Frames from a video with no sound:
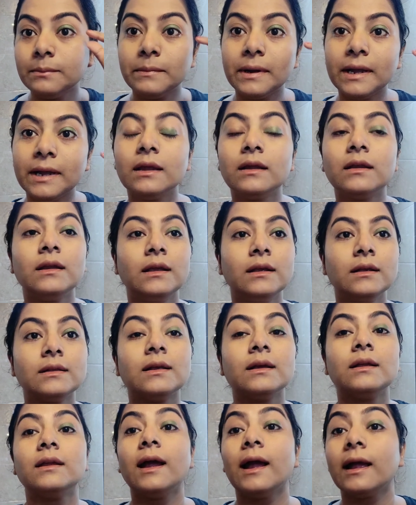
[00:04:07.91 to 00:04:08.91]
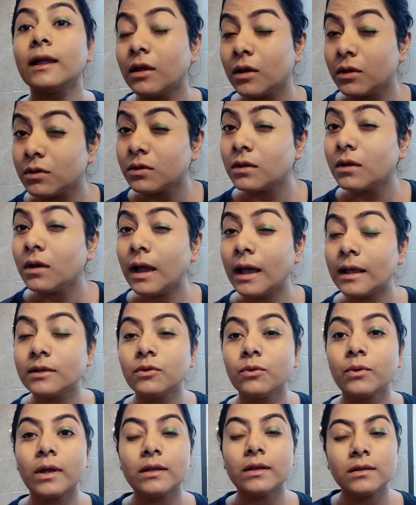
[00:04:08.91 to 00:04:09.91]
till my crease area,
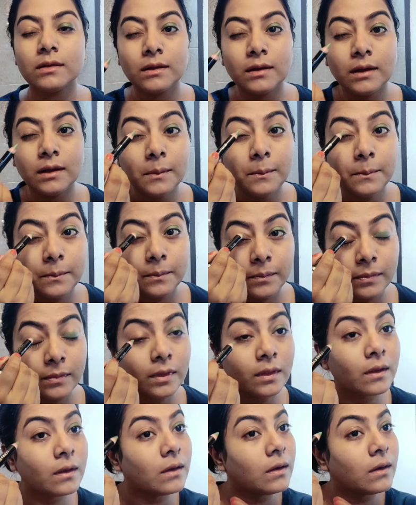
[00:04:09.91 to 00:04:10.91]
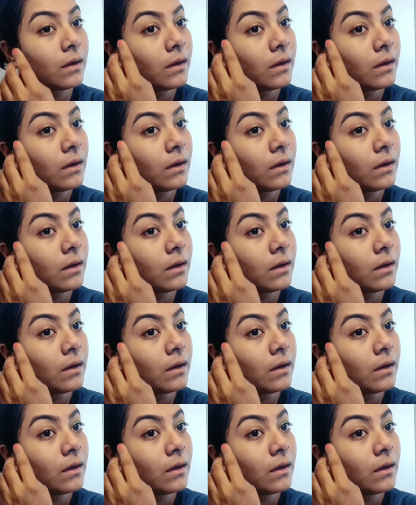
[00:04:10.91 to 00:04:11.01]
as you can see.